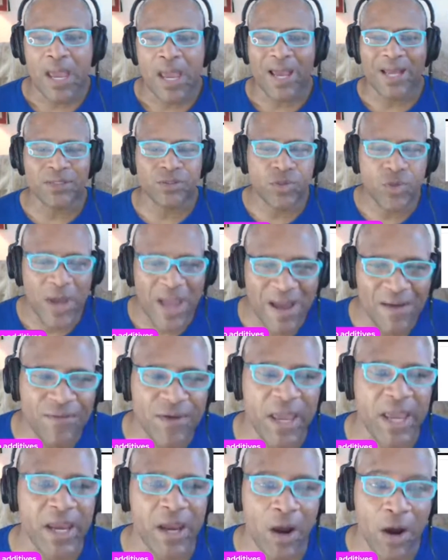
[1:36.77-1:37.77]
I do
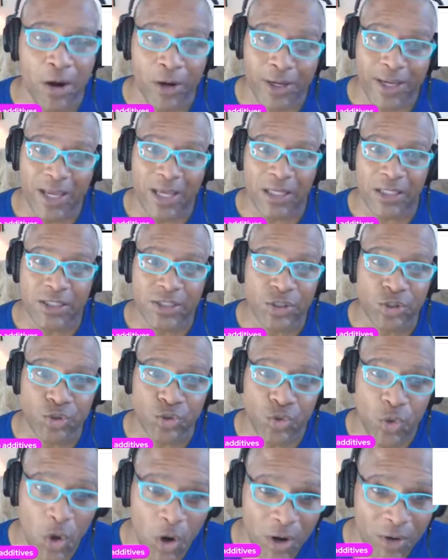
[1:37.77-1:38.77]
have a R. Kelly
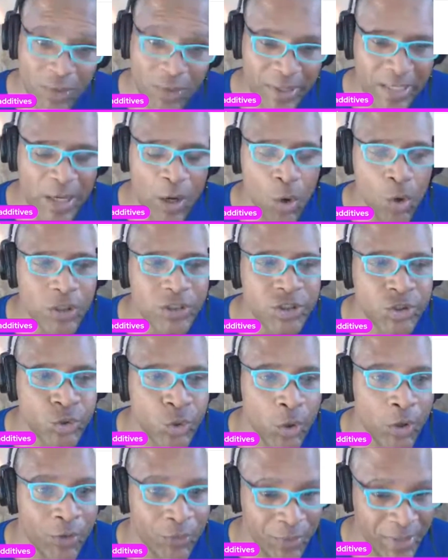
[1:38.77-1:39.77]
story or
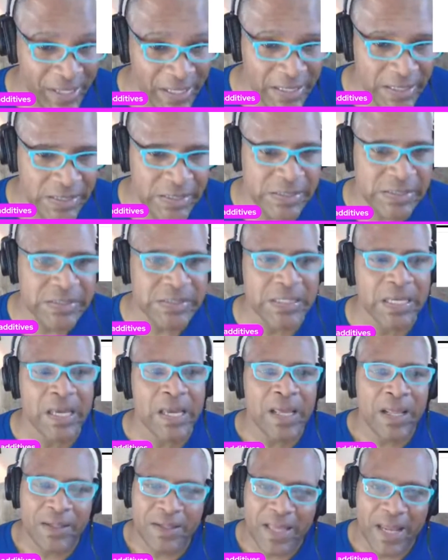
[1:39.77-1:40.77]
stories
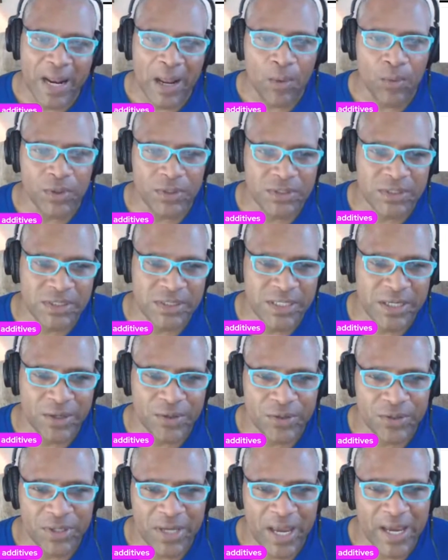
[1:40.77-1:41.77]
that I wanted to tell
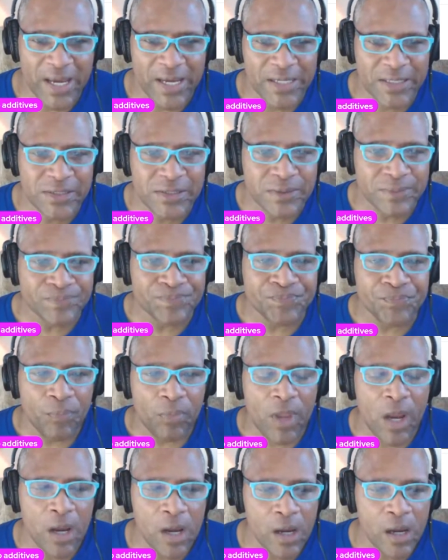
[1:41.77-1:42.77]
you guys.
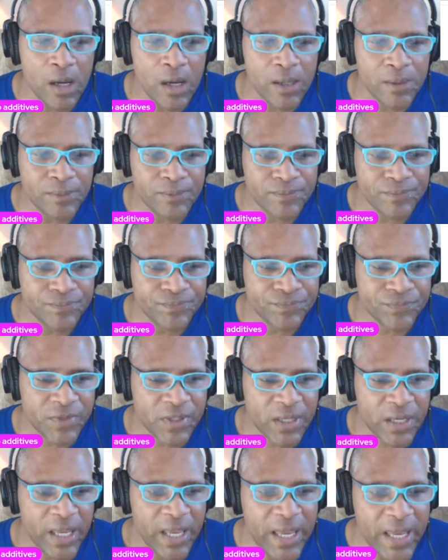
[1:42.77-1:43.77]

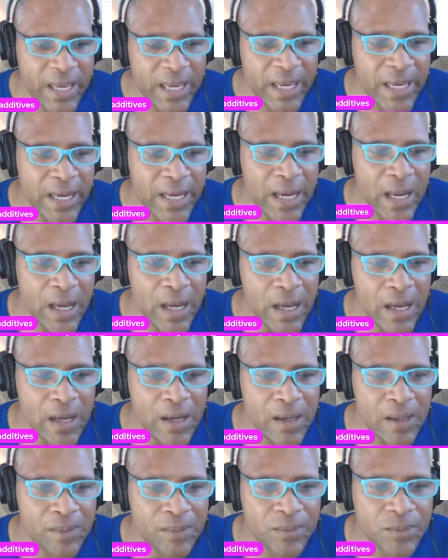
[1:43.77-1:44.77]
He
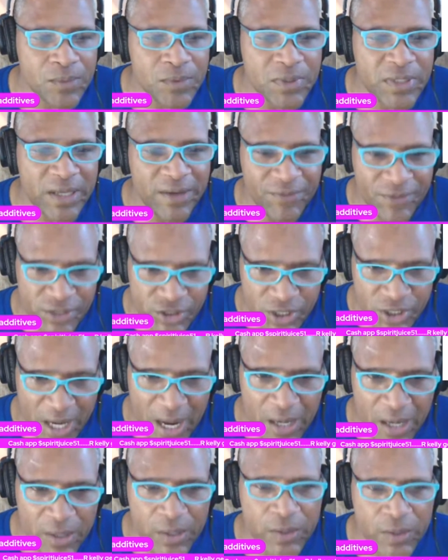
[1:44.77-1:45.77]
lived in
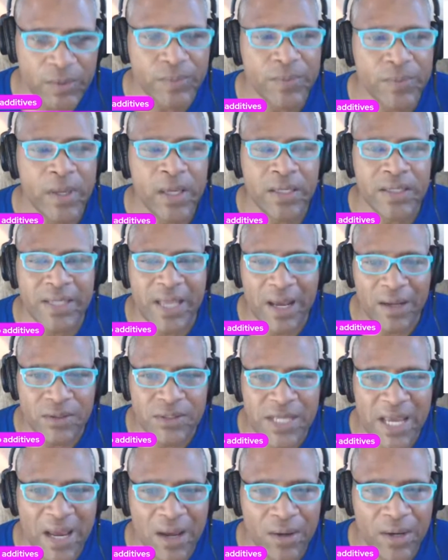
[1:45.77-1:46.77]
Chicago,
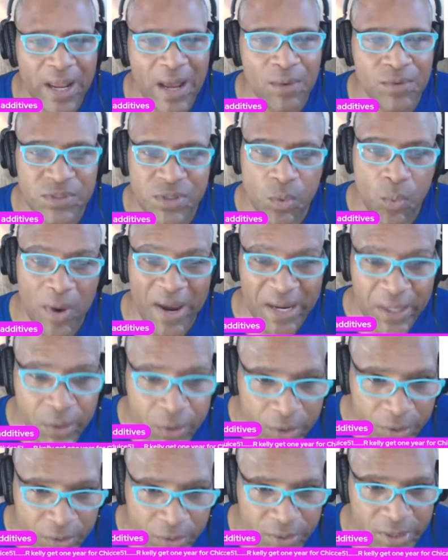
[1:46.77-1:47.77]
downtown. I was a
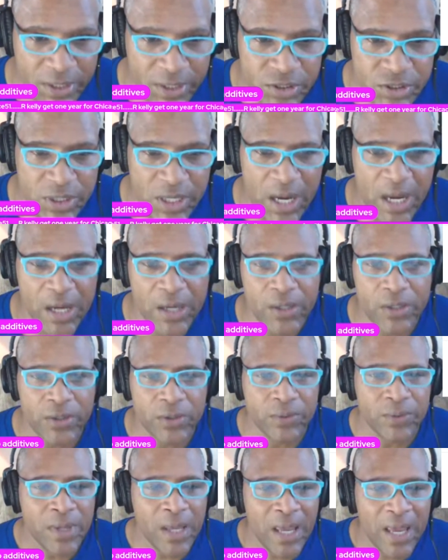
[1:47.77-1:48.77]
waiter in
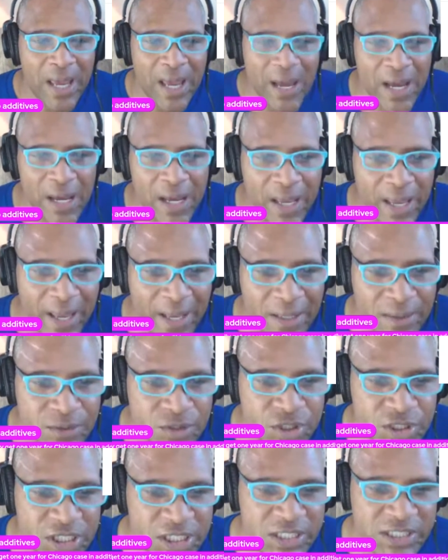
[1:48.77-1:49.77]
Chicago at
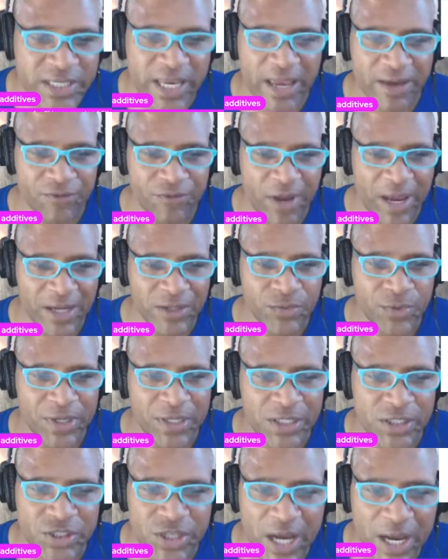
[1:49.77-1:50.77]
Cheesecake Factory
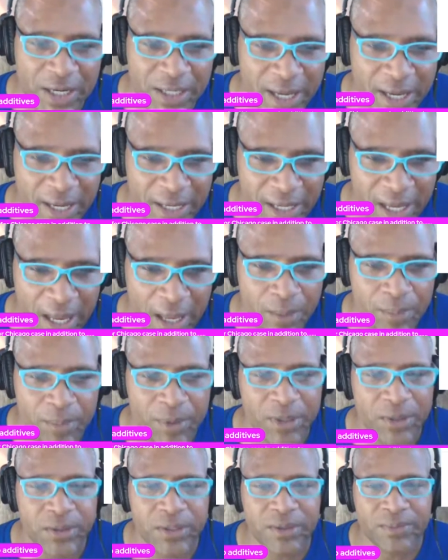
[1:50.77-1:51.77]
in the John Hancock
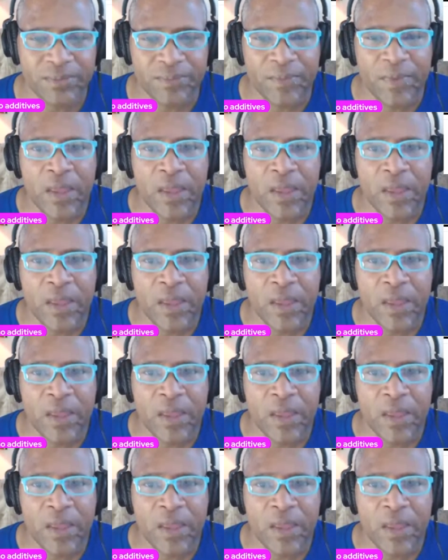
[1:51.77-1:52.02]
building.